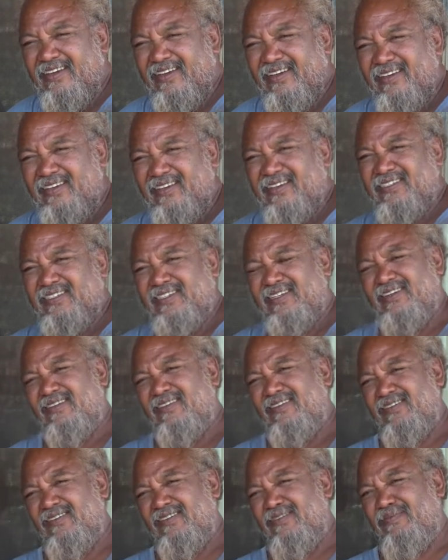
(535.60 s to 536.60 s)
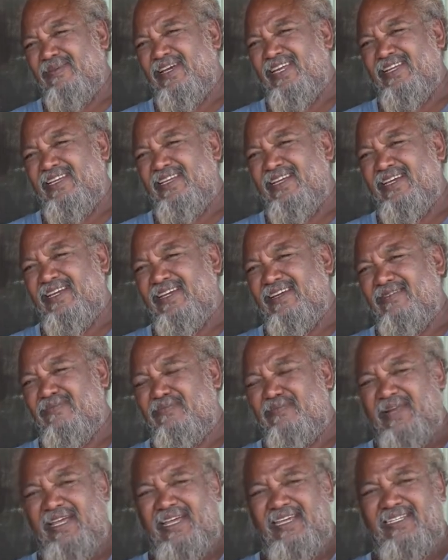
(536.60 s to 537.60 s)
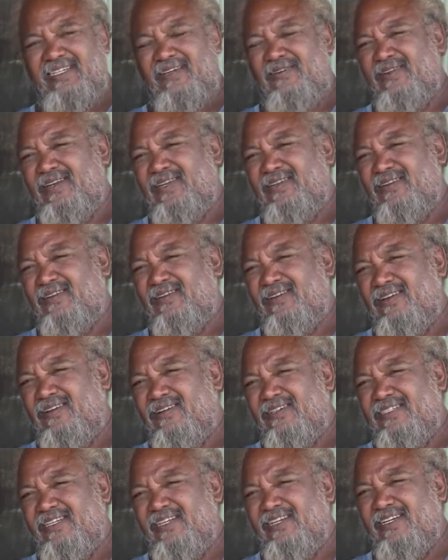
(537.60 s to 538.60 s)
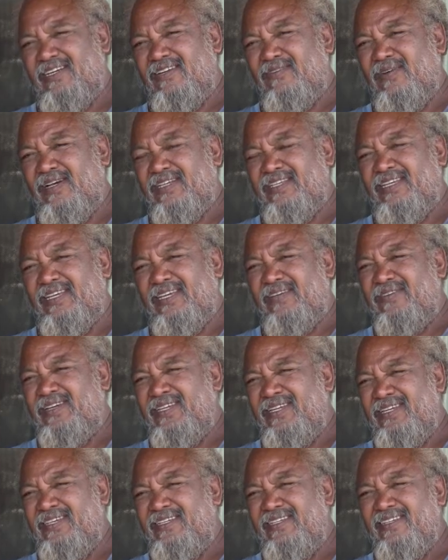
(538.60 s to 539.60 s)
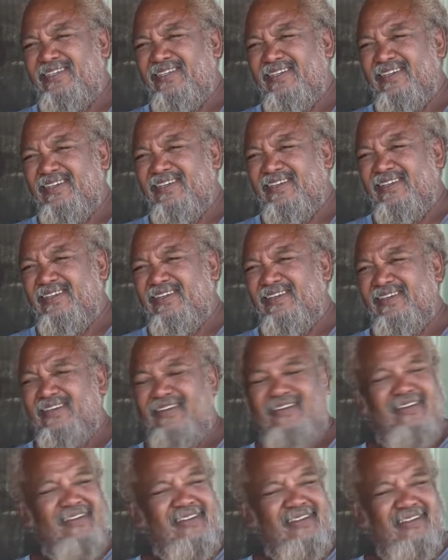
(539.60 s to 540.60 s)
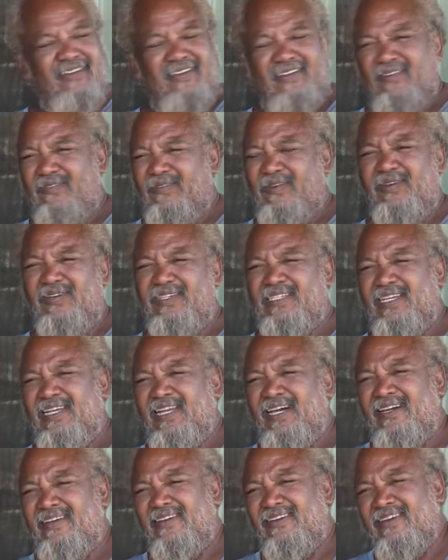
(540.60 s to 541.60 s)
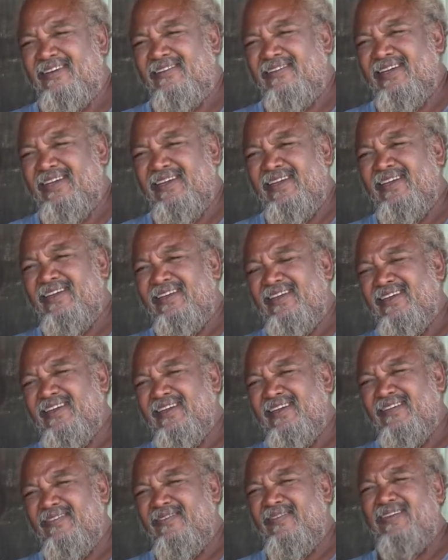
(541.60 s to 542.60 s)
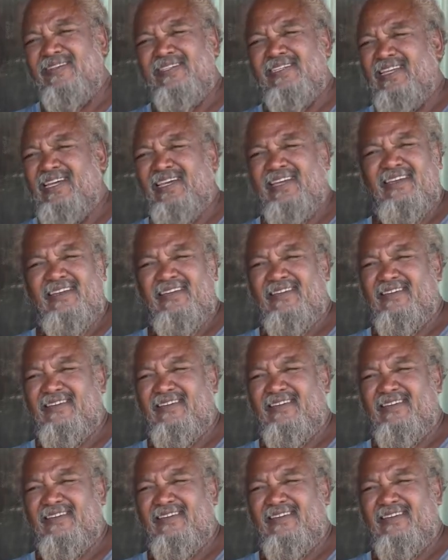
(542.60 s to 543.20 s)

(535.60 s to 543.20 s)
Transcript: And the manager had a place there where you could go sit down and watch DVDs. We wasn't allowed to go there. We was like